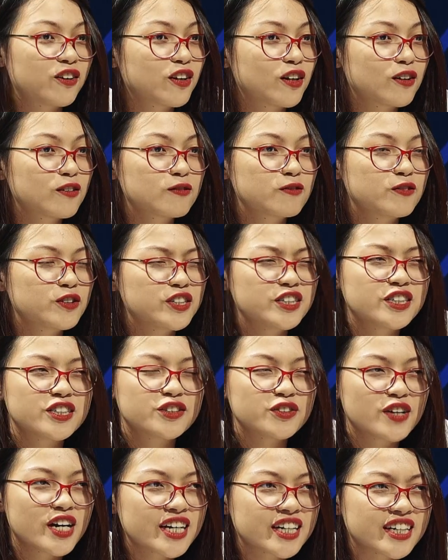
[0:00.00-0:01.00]
you know,
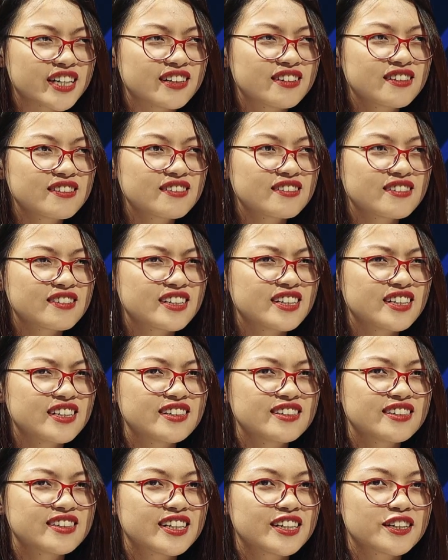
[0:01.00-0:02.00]
G-Dragon
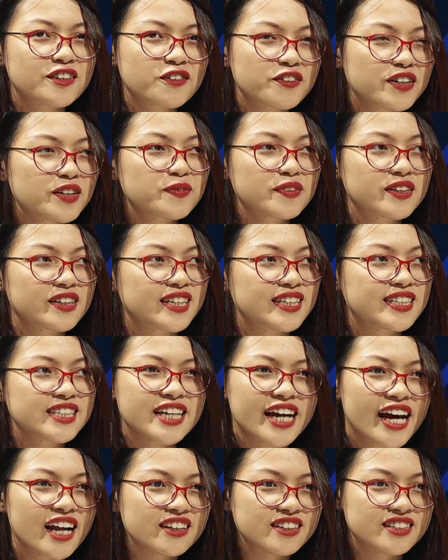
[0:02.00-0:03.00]
is incredibly
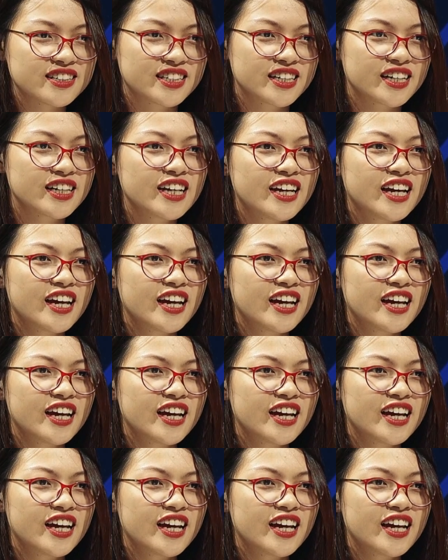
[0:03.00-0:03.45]
talented.